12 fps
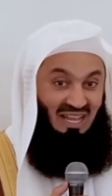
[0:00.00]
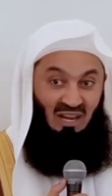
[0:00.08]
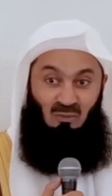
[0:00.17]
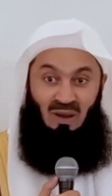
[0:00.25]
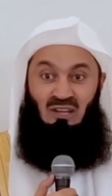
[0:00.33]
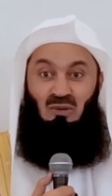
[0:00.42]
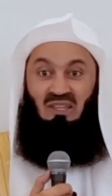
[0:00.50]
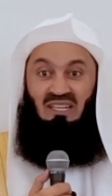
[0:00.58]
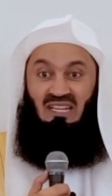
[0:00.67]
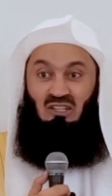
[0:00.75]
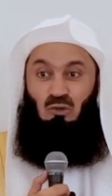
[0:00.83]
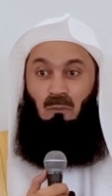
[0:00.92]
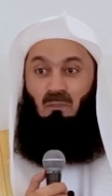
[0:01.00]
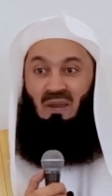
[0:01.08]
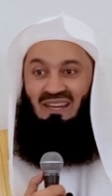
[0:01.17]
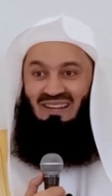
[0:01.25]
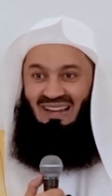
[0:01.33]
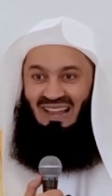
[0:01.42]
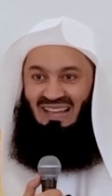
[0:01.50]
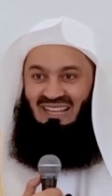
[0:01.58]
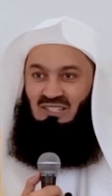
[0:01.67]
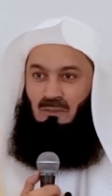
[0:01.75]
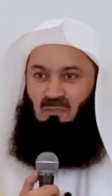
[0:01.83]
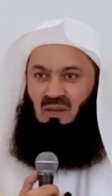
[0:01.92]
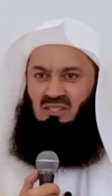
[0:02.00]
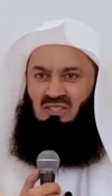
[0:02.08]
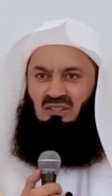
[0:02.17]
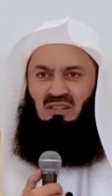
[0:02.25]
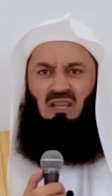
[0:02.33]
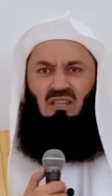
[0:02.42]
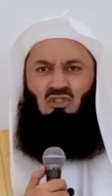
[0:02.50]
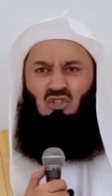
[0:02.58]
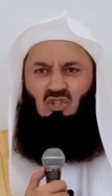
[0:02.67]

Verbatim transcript: And why do they need to penalize a person